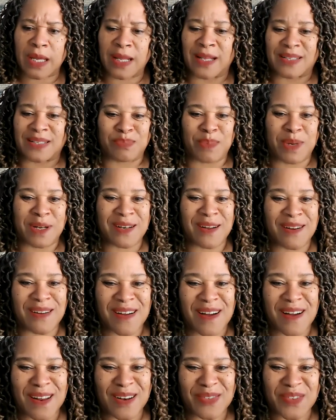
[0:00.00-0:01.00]
That's my
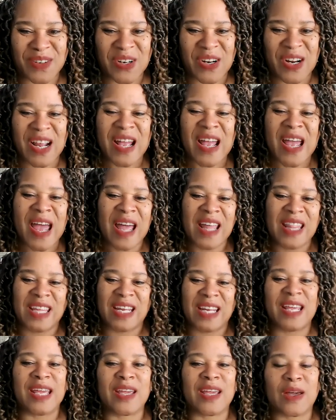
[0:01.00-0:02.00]
dog Oliver. And
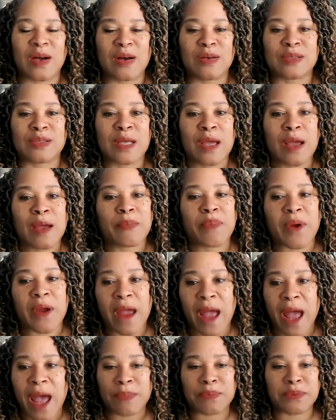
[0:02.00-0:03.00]
then he goes,
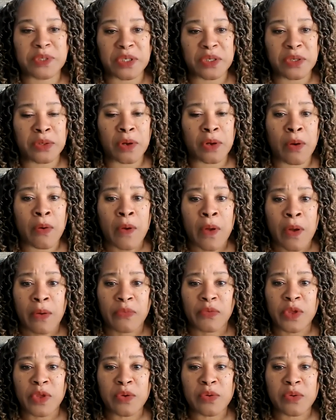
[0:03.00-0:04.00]
perhaps, you know,
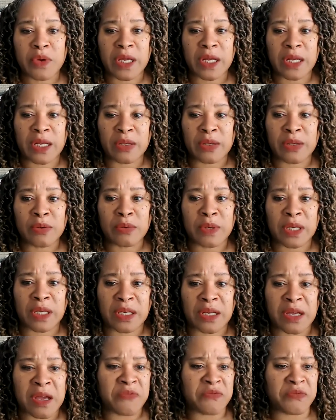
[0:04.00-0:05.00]
you could you
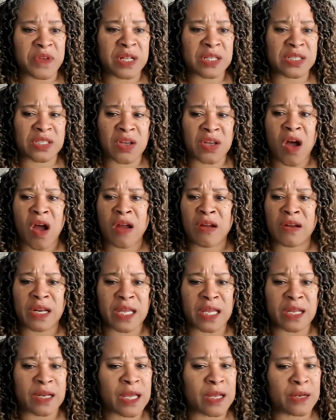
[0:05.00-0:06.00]
could convince
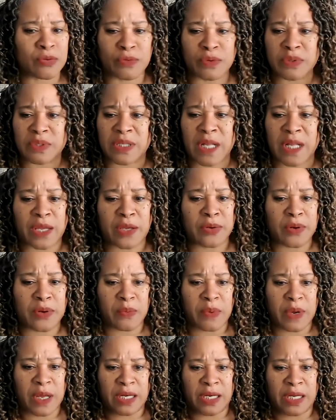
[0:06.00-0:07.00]
Carly. And, and Drew's like, you
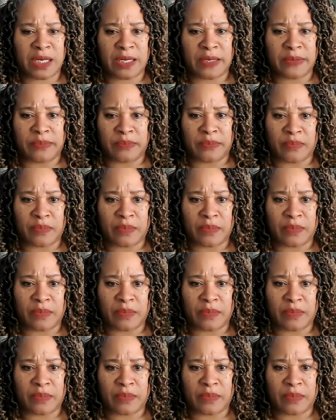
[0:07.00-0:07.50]
know what, Nina?